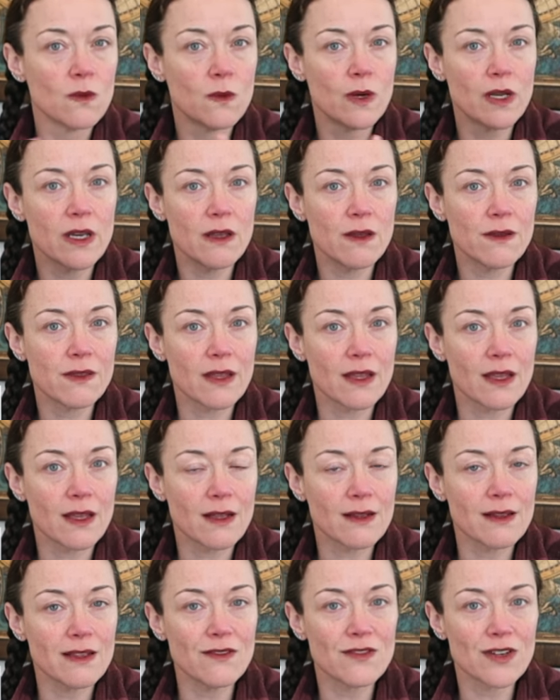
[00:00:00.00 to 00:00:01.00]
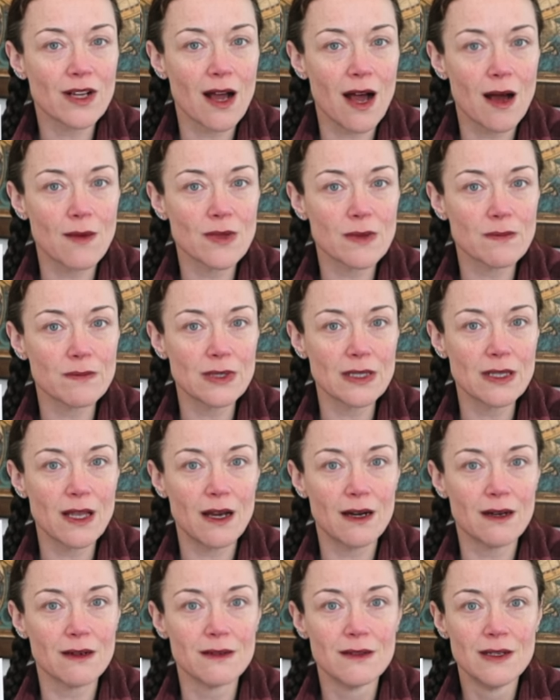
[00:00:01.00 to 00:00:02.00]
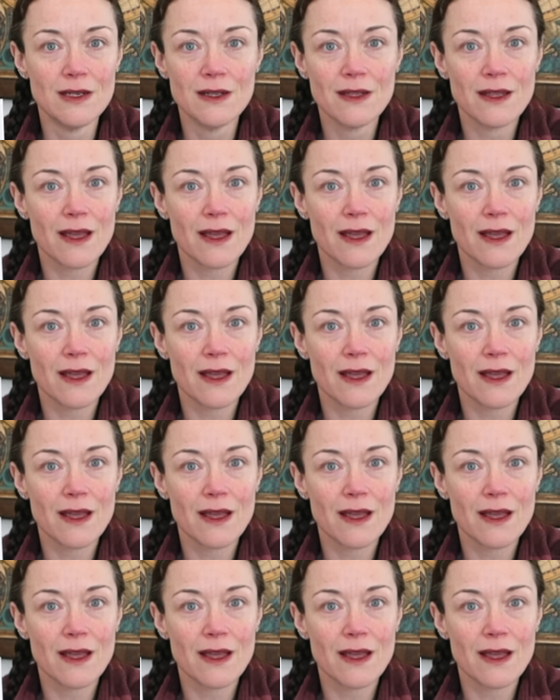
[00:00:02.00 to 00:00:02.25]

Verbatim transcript: What do you think? Leave a comment below,